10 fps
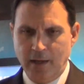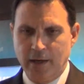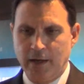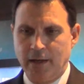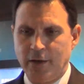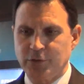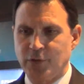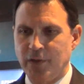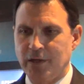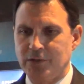I also
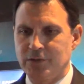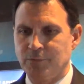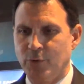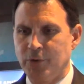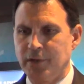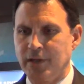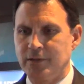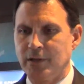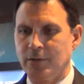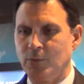think it's important
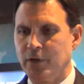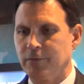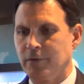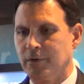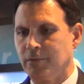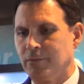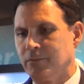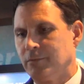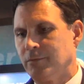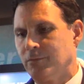that one of the
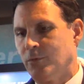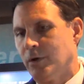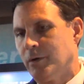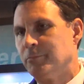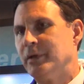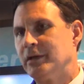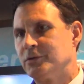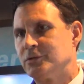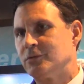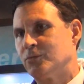
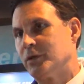biggest